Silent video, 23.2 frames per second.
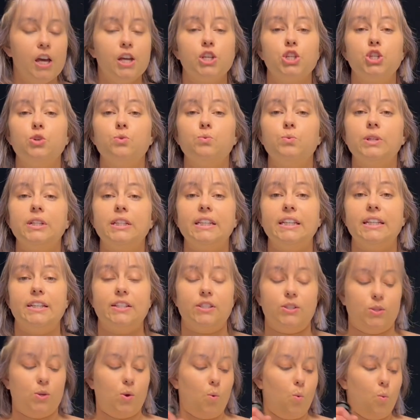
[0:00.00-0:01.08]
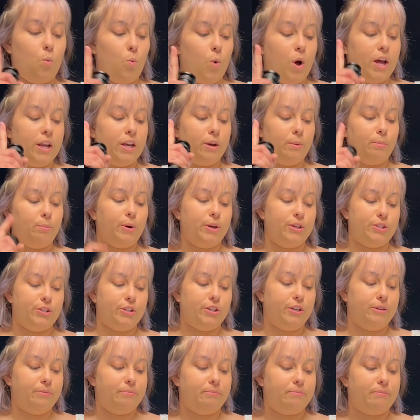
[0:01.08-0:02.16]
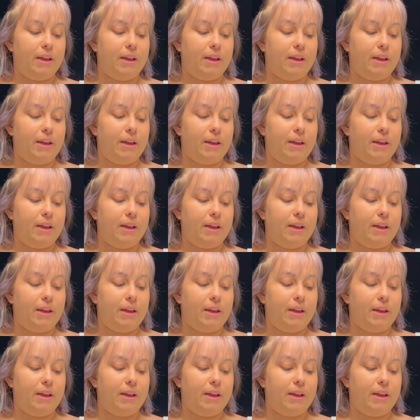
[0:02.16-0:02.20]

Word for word: to release one prisoner,